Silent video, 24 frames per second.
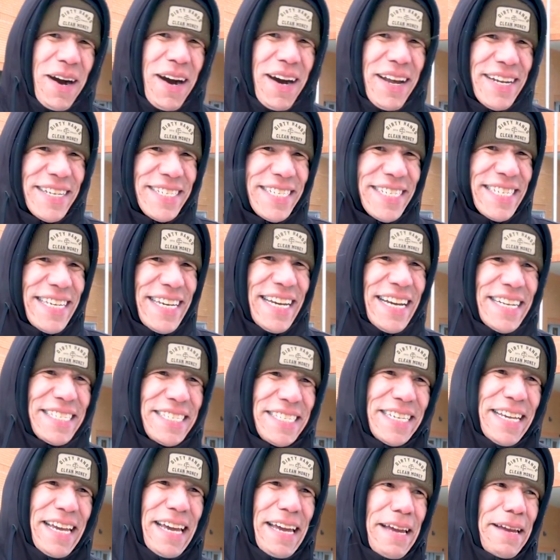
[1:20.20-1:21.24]
Honestly, I'd
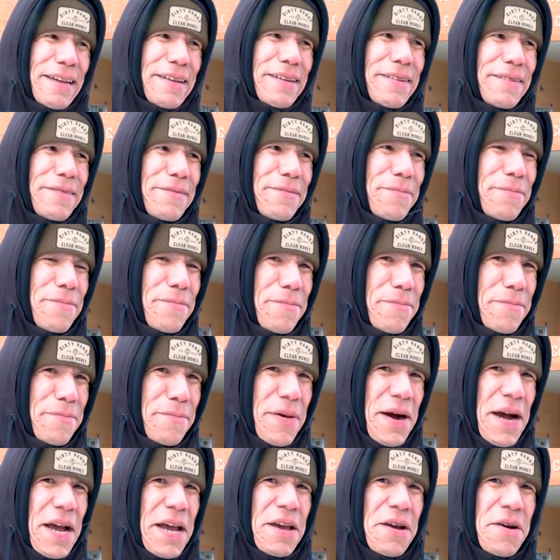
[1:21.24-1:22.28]
say
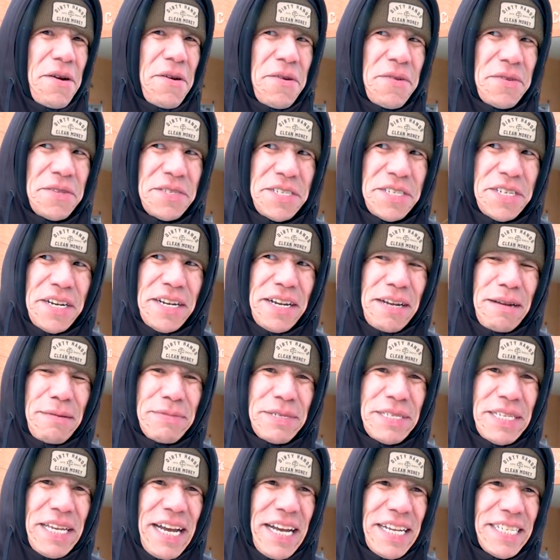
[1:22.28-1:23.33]
my own
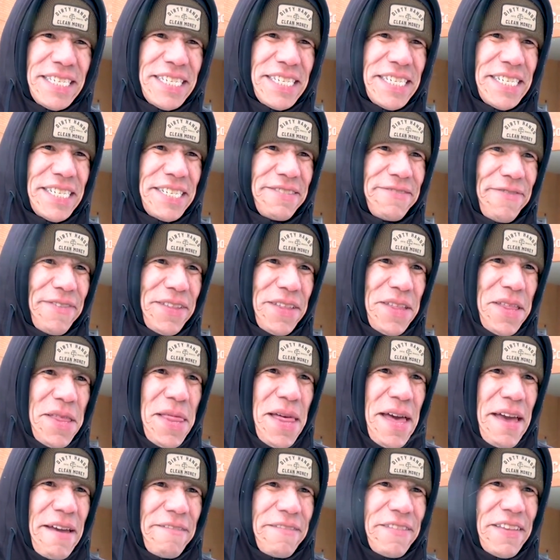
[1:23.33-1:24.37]
circumstances for the
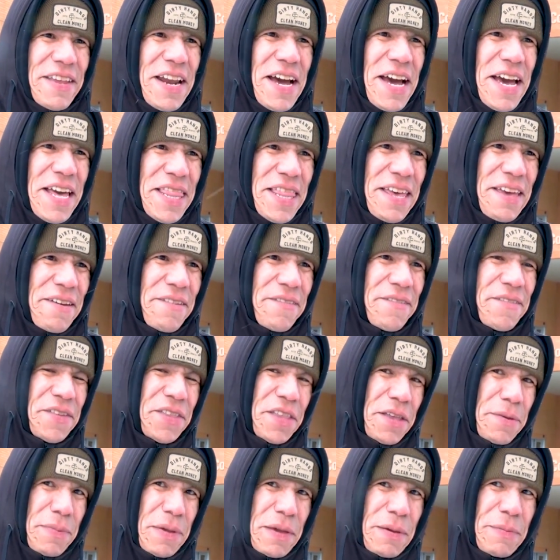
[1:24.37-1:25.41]
life that I live
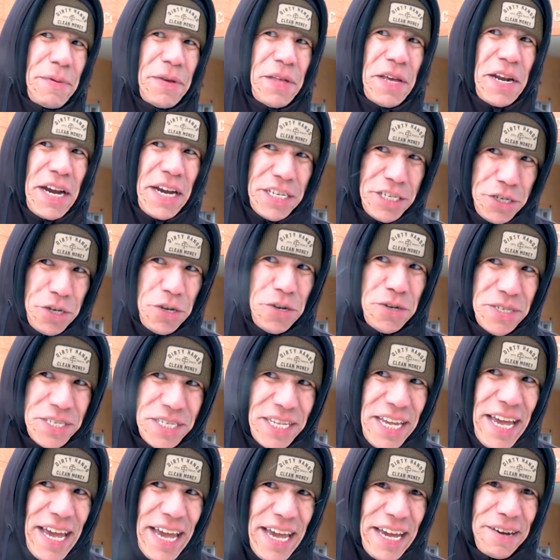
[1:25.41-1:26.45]
and the people that I chose
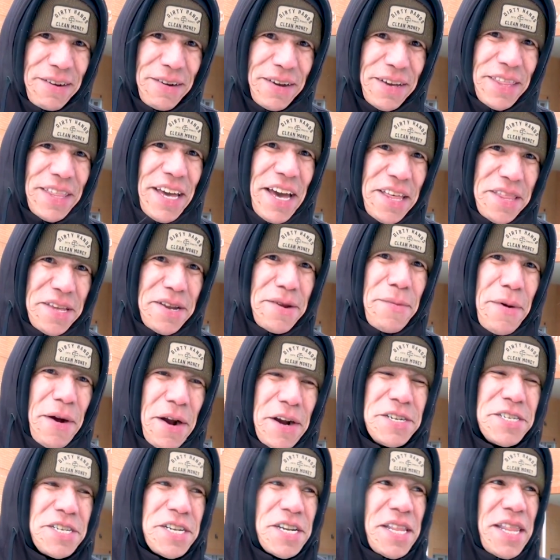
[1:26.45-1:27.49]
to hang with, other
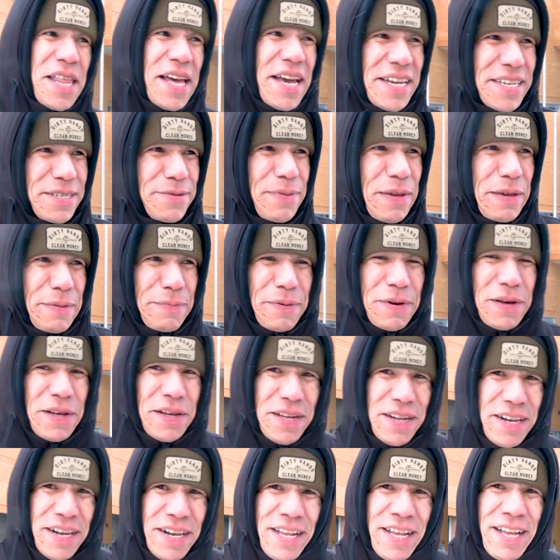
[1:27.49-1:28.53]
marginalized people,
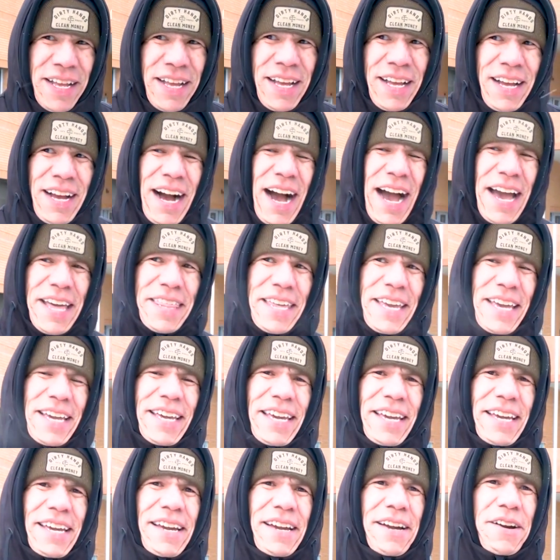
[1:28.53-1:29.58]
I think
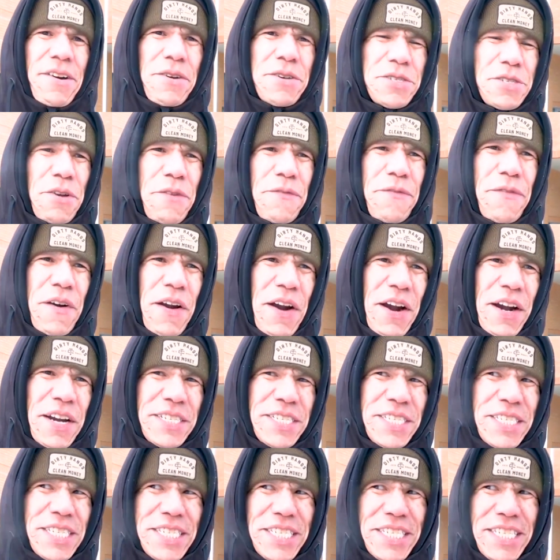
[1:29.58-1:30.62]
it can go so far as
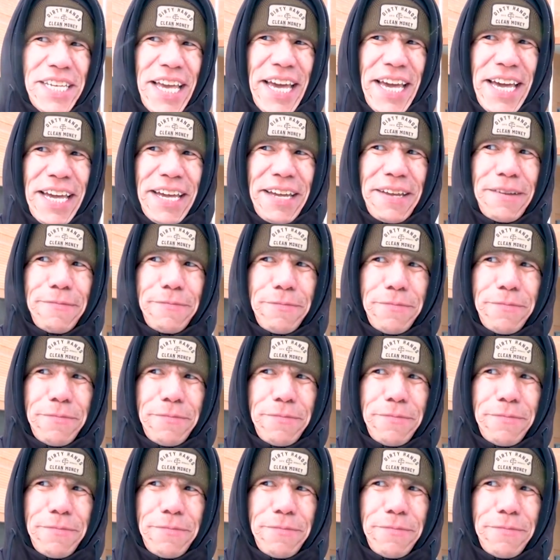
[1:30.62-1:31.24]
to say